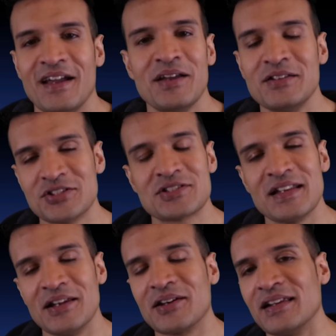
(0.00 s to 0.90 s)

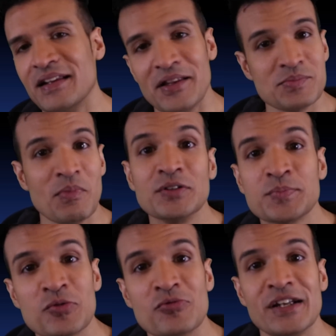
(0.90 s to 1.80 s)
it looked like, there's
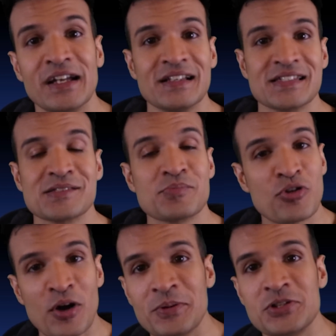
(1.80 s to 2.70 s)
multiple rings, there's a
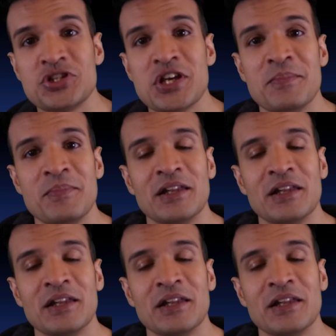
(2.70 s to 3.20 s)
proper gym.